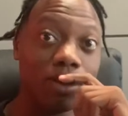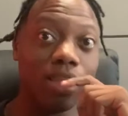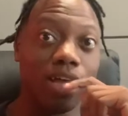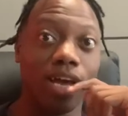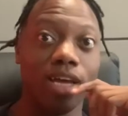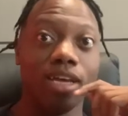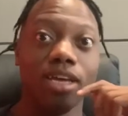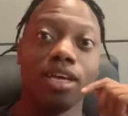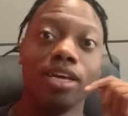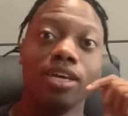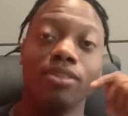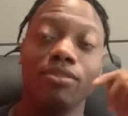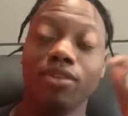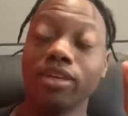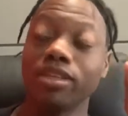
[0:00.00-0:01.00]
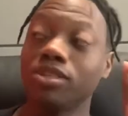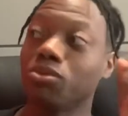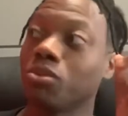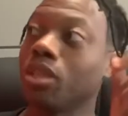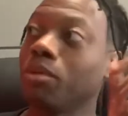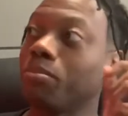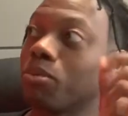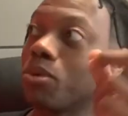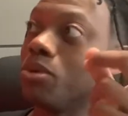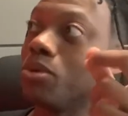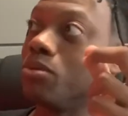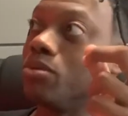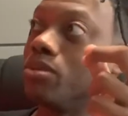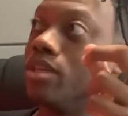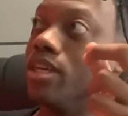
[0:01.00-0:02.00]
Like, this really
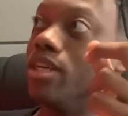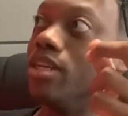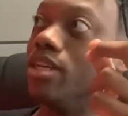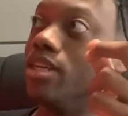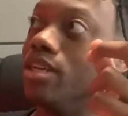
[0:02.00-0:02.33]
proves that